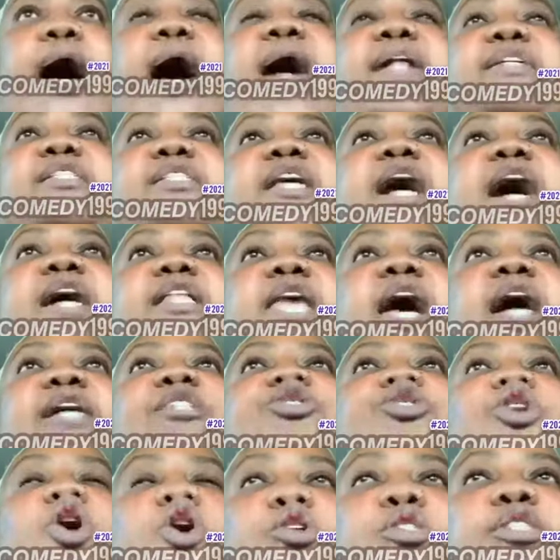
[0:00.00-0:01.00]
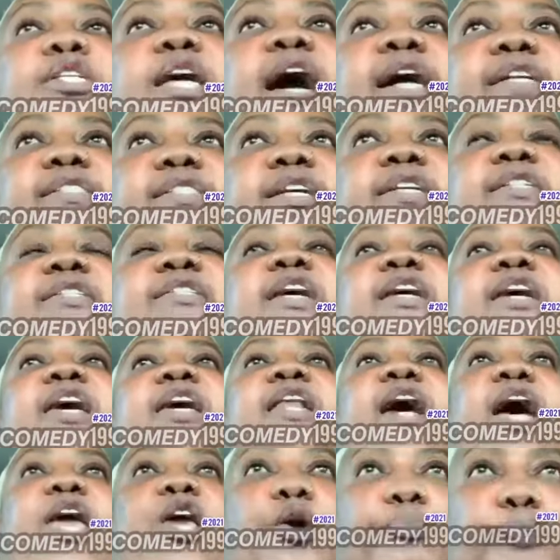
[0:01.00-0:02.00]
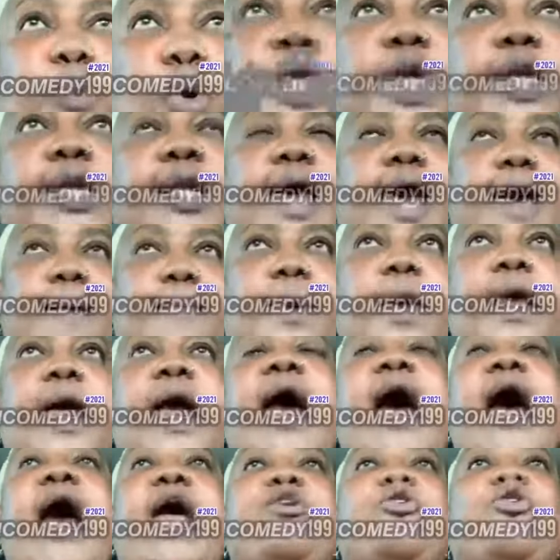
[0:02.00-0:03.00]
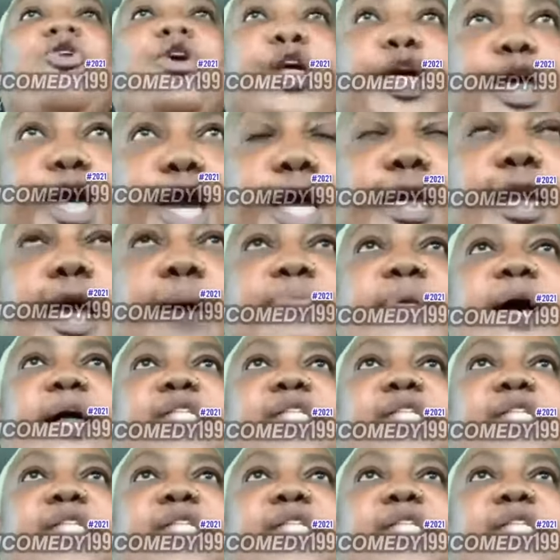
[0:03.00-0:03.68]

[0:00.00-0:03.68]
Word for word: All sort of drugs are sinting in Now you putting them and you keep them.